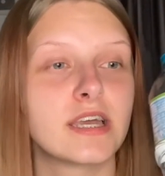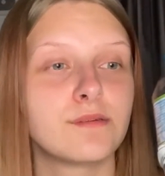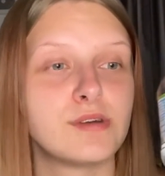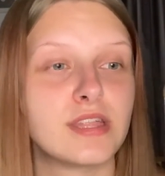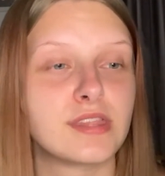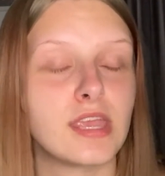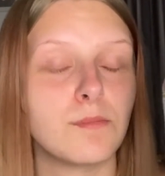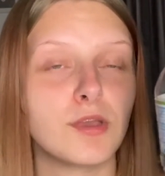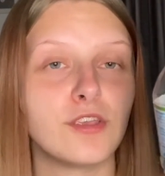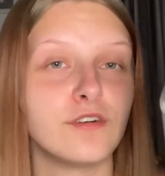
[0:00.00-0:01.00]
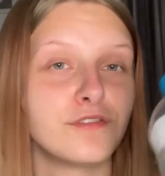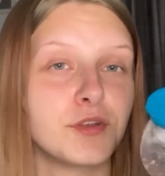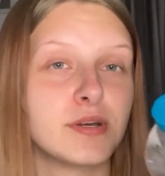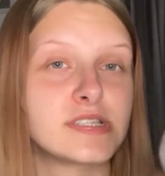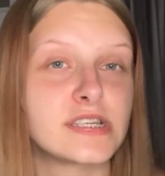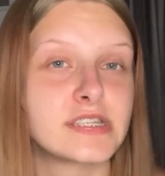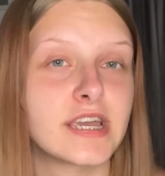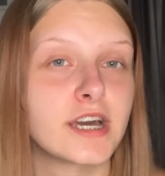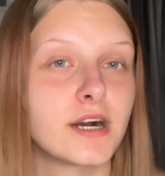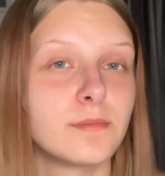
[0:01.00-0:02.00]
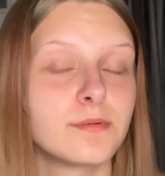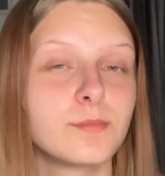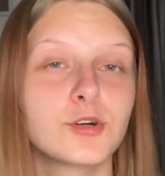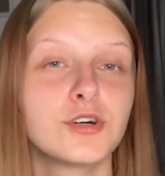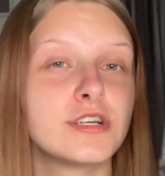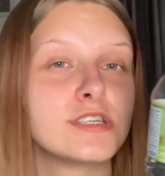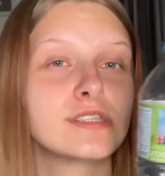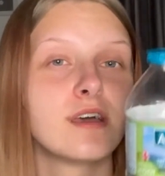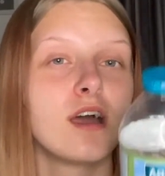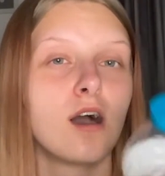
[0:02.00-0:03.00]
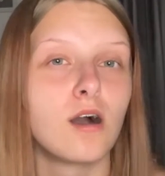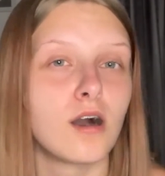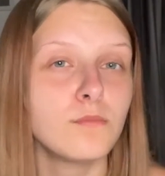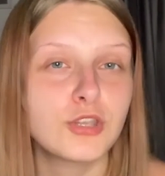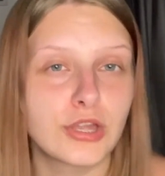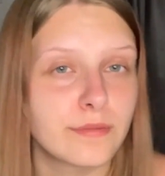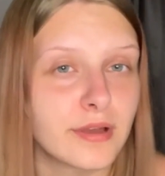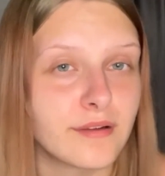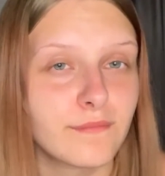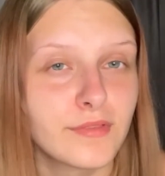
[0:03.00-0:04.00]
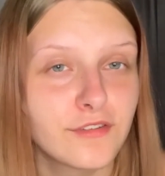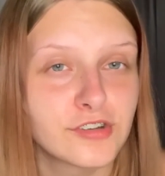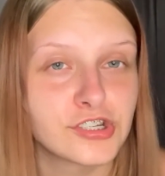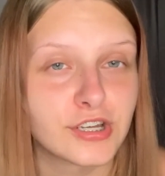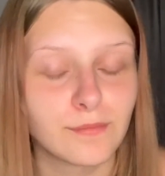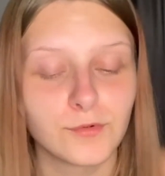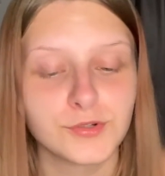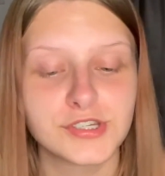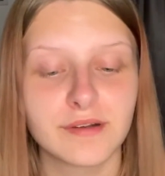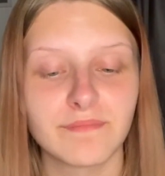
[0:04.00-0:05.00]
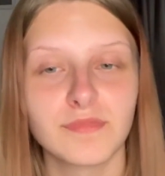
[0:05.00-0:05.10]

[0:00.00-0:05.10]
with keeping your fluid intake up, because I'm a nightmare for drinking water.